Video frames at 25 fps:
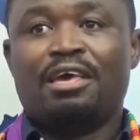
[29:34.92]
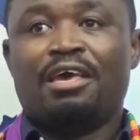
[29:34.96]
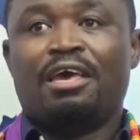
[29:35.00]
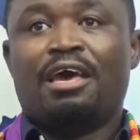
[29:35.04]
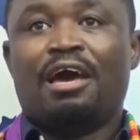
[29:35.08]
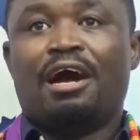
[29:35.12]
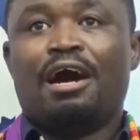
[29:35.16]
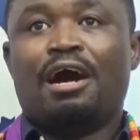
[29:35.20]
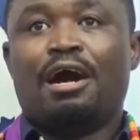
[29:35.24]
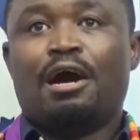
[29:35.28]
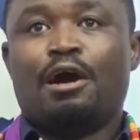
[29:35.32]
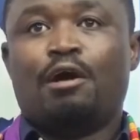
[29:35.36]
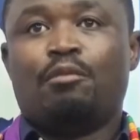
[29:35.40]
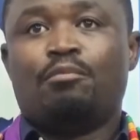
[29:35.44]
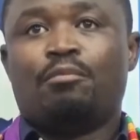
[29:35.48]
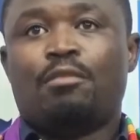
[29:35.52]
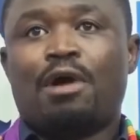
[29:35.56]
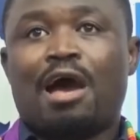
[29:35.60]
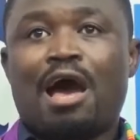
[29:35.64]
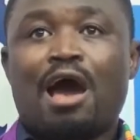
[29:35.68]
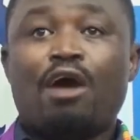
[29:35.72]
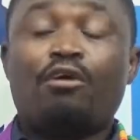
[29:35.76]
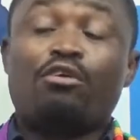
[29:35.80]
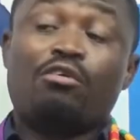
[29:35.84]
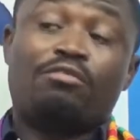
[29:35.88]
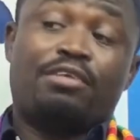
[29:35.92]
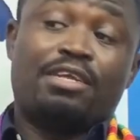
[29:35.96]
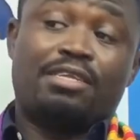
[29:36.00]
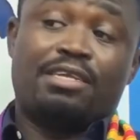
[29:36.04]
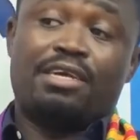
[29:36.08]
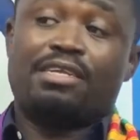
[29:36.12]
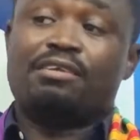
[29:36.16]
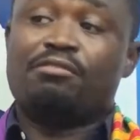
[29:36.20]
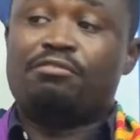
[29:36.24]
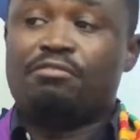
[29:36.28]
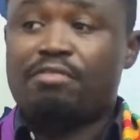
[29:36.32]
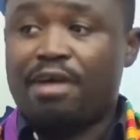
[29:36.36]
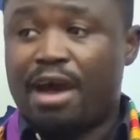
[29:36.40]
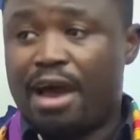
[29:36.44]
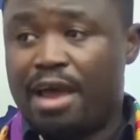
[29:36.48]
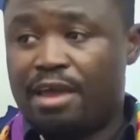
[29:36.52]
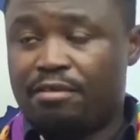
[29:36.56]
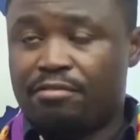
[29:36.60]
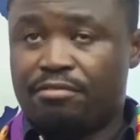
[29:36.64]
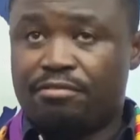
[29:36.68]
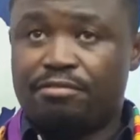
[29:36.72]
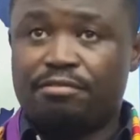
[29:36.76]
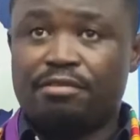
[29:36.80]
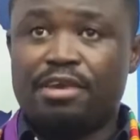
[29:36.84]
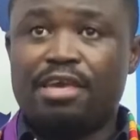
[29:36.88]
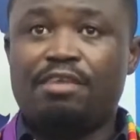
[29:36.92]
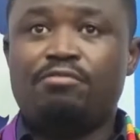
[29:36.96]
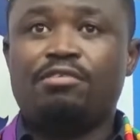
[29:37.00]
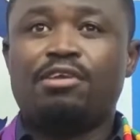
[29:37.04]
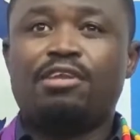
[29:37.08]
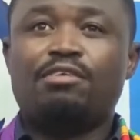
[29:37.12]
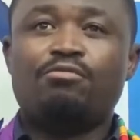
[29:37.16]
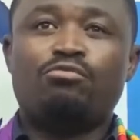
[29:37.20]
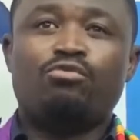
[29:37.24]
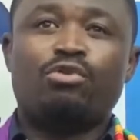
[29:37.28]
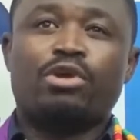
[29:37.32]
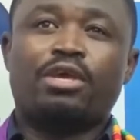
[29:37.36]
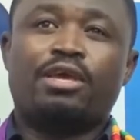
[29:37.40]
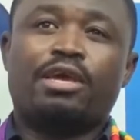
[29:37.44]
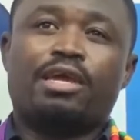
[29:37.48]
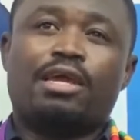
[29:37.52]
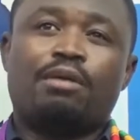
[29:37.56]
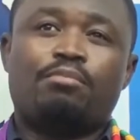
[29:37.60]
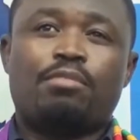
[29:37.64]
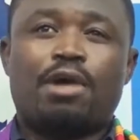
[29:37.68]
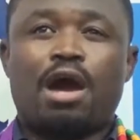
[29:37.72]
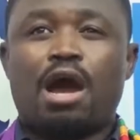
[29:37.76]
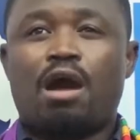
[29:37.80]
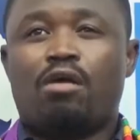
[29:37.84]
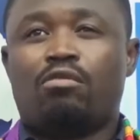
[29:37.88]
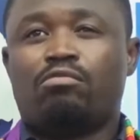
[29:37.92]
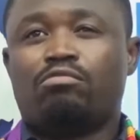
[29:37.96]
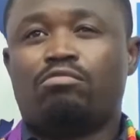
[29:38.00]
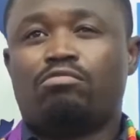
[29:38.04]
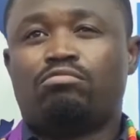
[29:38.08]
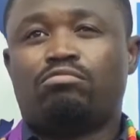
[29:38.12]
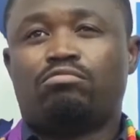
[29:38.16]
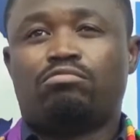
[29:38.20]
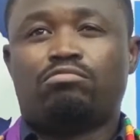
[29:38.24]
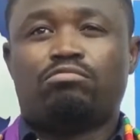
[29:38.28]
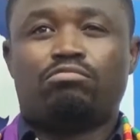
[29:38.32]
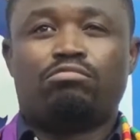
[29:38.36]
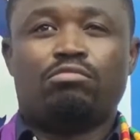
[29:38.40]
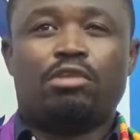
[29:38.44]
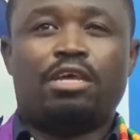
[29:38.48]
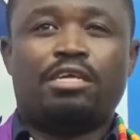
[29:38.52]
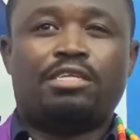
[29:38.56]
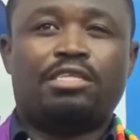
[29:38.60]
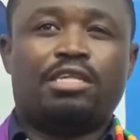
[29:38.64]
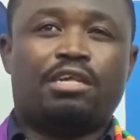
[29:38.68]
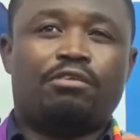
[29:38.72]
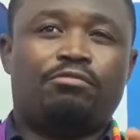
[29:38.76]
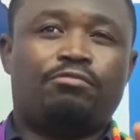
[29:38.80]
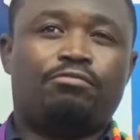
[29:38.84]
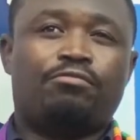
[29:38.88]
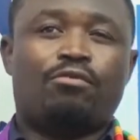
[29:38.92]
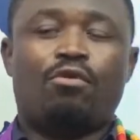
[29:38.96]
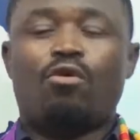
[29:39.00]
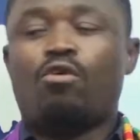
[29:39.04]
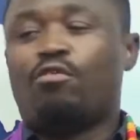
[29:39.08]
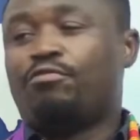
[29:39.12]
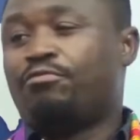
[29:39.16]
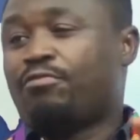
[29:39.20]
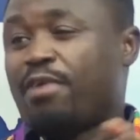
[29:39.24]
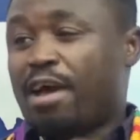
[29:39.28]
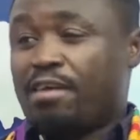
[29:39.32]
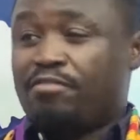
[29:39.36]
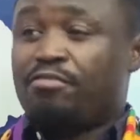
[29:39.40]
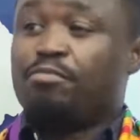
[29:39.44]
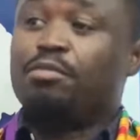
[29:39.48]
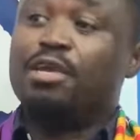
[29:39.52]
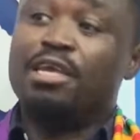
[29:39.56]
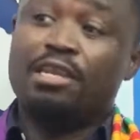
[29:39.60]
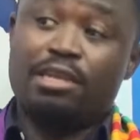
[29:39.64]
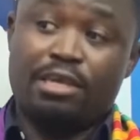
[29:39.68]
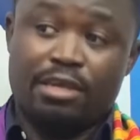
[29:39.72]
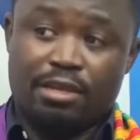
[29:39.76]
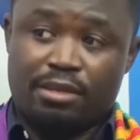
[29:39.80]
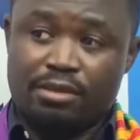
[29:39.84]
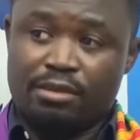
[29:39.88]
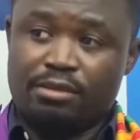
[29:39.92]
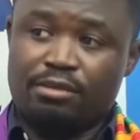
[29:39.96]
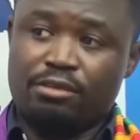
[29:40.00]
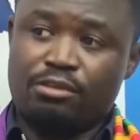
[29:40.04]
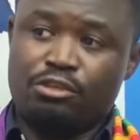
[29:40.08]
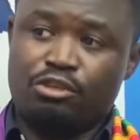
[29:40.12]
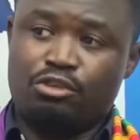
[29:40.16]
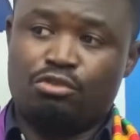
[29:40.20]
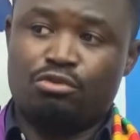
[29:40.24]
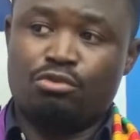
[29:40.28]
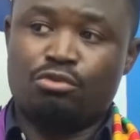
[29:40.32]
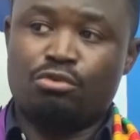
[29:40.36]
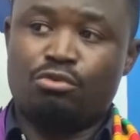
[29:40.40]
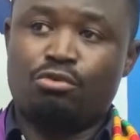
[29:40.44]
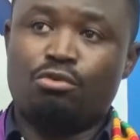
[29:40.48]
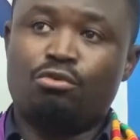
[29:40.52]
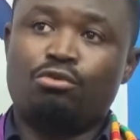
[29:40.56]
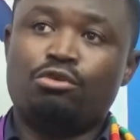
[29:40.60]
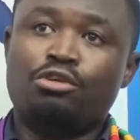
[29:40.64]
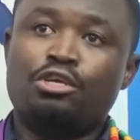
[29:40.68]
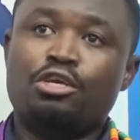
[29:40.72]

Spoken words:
Out of the 35, even if we get about, let's say, 4 or 5 million to,